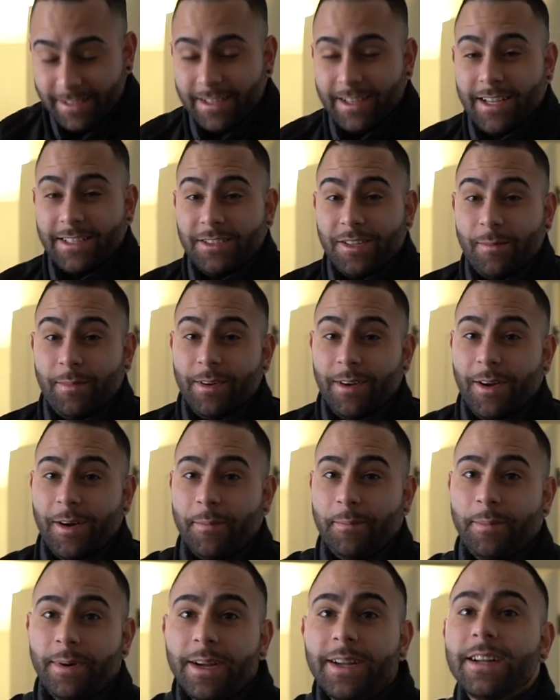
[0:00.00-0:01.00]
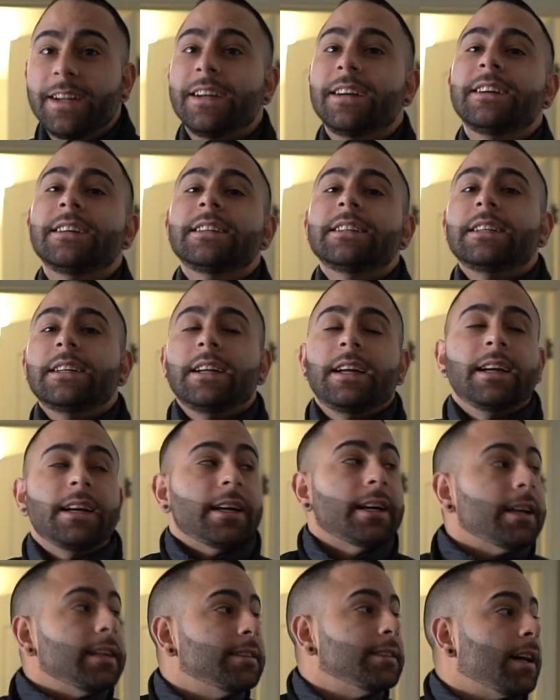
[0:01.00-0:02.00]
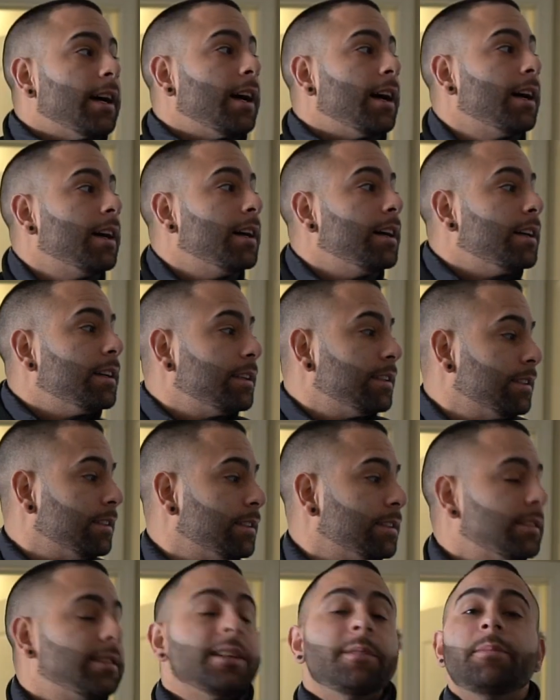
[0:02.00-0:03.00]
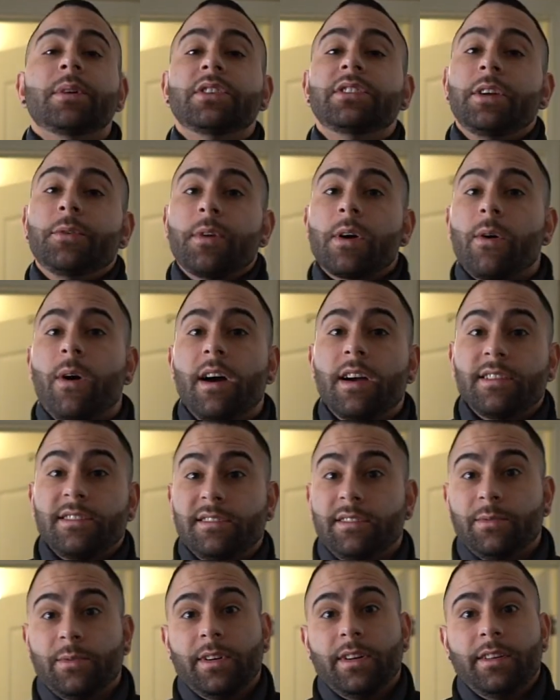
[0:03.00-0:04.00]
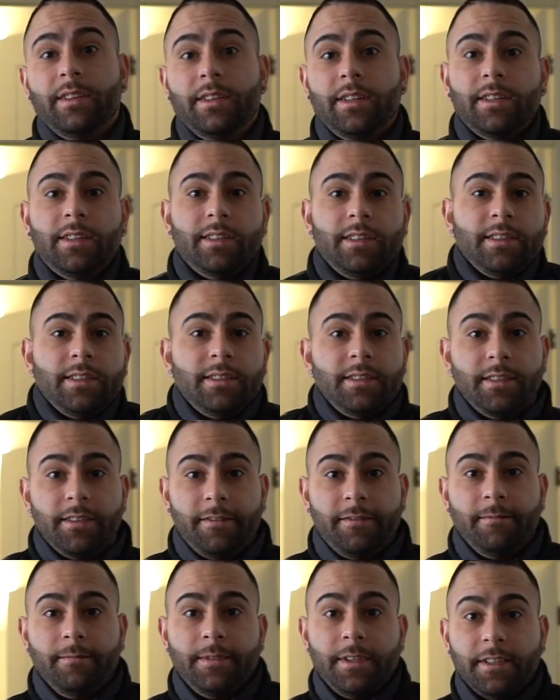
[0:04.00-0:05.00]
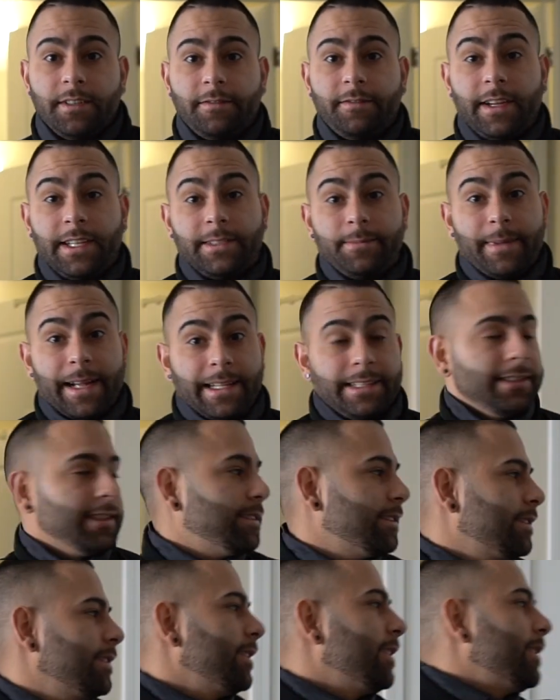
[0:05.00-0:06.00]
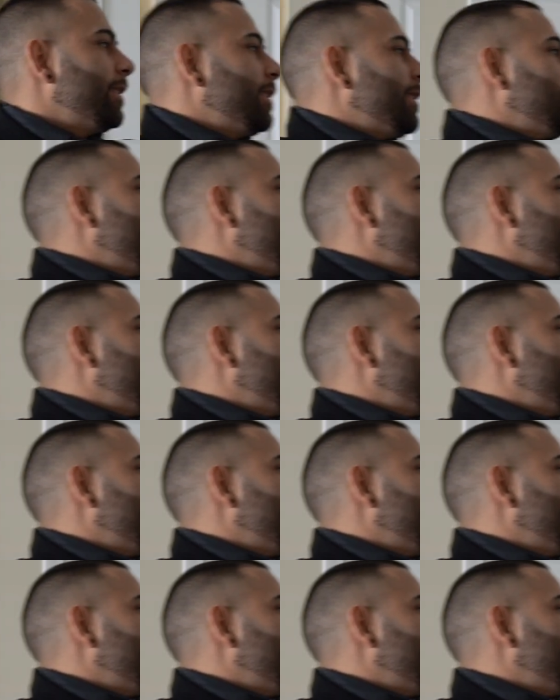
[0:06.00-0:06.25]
I doubled up, and the building requires to wear the face mask, so